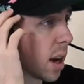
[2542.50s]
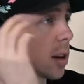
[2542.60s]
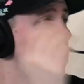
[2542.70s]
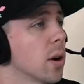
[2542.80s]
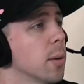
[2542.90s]

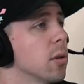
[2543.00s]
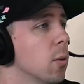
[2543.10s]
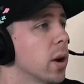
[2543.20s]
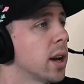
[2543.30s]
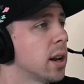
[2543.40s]
doc, you were able to
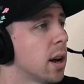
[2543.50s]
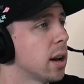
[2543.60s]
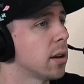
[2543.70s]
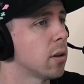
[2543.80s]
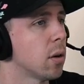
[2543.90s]
weigh in
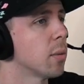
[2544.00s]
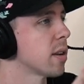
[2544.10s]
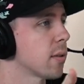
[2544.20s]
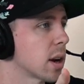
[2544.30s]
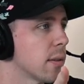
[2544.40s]
on
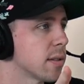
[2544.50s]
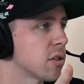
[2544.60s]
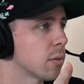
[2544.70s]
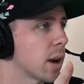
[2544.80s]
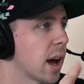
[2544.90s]
almost every
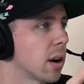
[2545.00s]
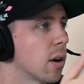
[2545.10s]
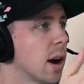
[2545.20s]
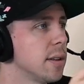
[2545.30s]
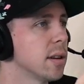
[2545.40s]
conversation we had
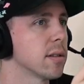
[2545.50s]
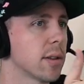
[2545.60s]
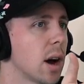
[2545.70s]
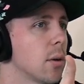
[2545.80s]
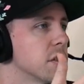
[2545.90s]
or ideas
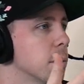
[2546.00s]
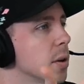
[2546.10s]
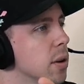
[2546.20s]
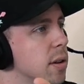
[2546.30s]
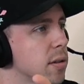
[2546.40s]
of how we should
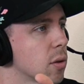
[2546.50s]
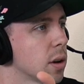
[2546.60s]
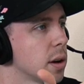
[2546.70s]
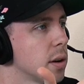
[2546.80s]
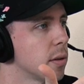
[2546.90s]
build his
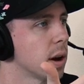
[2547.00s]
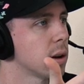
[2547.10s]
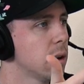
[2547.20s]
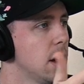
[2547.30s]
story, right?